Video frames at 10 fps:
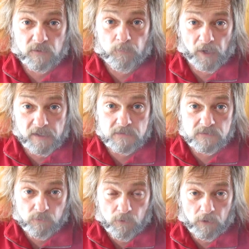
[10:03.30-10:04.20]
the bikes
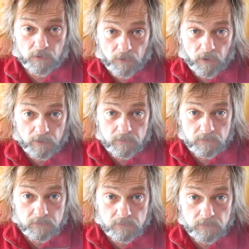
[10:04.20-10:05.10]
to work on,
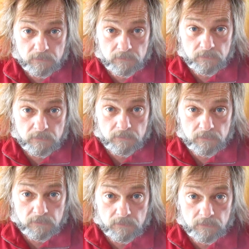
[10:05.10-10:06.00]

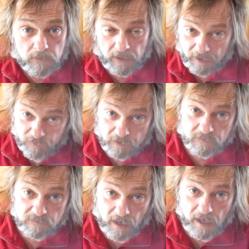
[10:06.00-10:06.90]
and I've got the
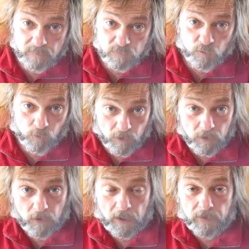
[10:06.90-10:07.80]
time to work
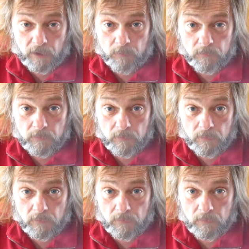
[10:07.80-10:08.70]
on them.
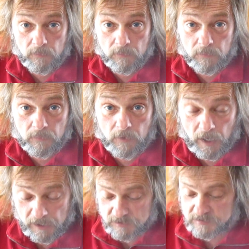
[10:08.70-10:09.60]

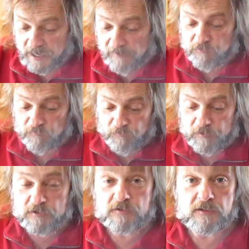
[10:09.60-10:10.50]
I just have to
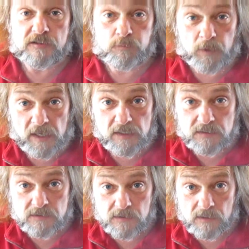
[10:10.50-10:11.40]
finish the
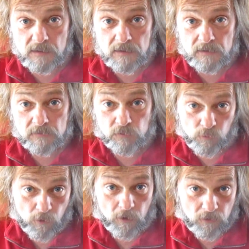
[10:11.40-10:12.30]
space to
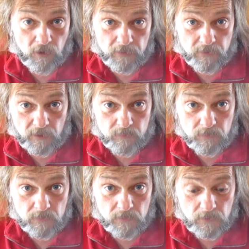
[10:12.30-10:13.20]
work on them
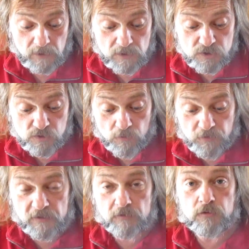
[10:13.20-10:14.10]
so
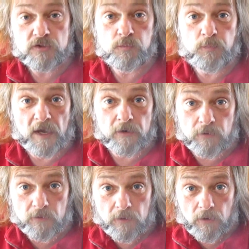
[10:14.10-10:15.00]
that it looks
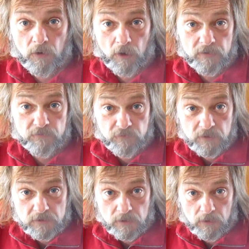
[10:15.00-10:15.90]
better on
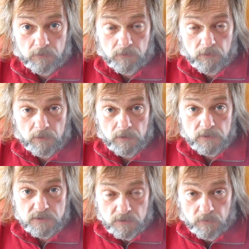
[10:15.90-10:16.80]
video,
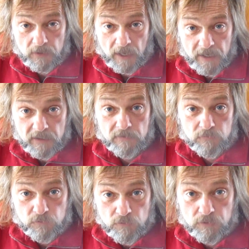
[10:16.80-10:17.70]
so that I
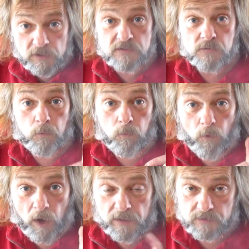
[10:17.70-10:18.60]
can do this
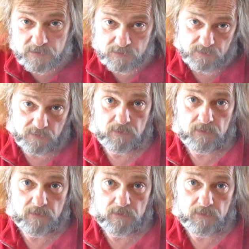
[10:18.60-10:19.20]
once